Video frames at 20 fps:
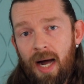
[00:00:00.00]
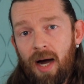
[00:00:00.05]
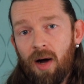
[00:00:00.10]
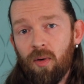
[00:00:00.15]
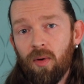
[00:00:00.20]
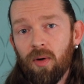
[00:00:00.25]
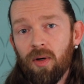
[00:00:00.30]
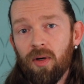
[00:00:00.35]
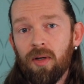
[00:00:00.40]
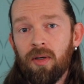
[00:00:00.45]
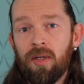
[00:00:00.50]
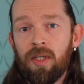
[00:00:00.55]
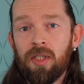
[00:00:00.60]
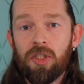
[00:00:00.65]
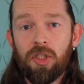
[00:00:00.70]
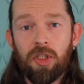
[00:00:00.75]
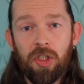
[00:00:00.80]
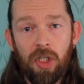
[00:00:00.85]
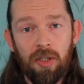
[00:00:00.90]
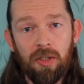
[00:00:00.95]
hour
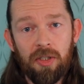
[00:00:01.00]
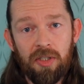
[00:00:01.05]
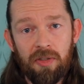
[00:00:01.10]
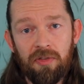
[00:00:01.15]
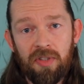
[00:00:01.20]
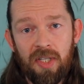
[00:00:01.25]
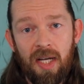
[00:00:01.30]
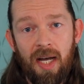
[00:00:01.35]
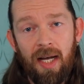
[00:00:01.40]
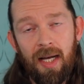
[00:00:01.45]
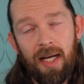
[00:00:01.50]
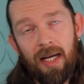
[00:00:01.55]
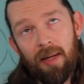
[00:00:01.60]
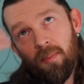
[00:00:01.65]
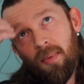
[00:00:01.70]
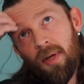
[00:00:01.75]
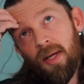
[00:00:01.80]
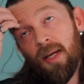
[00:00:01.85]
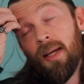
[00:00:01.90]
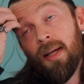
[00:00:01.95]
chunks of time.